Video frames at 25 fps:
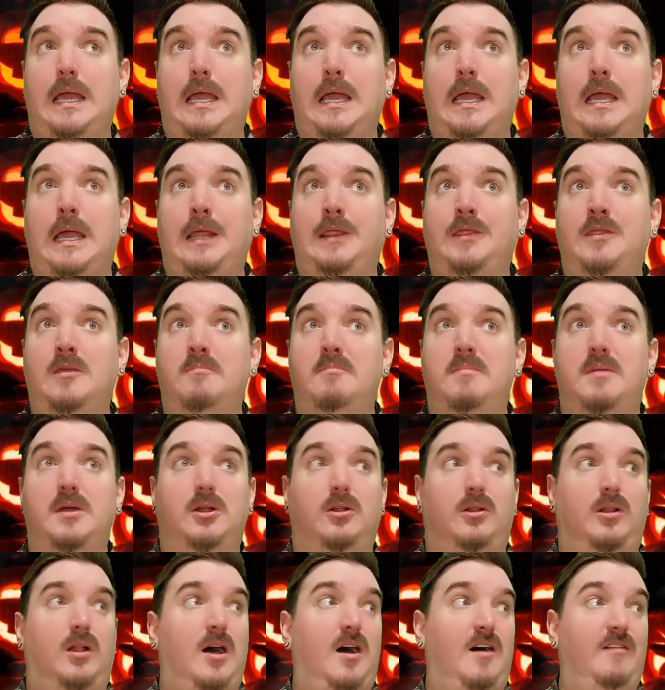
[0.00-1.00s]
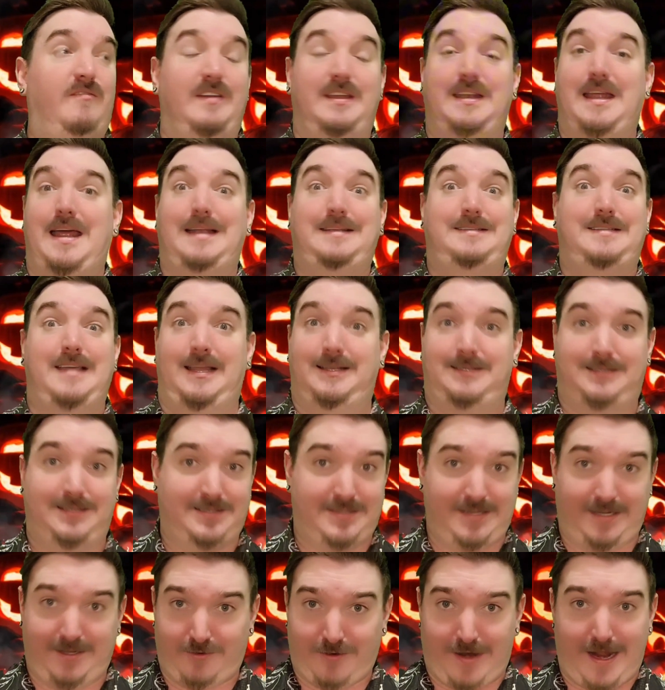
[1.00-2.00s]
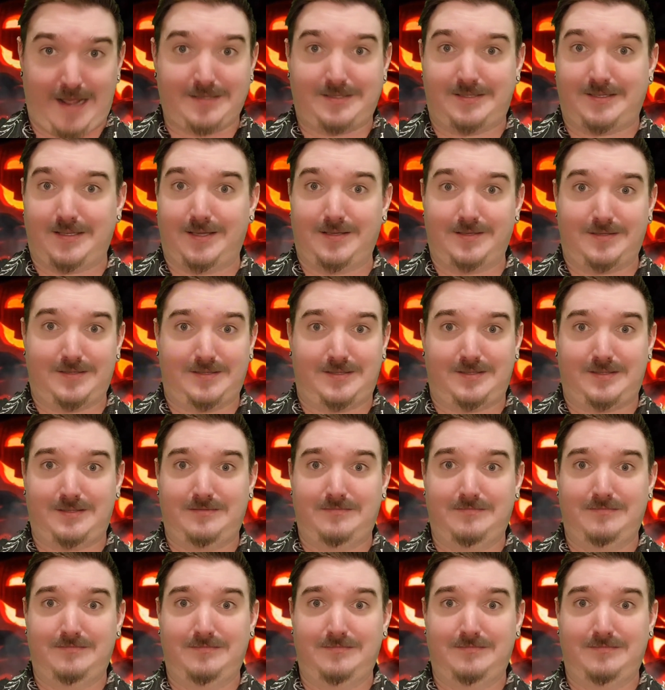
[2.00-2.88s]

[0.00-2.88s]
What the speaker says: in the middle of an identity crisis.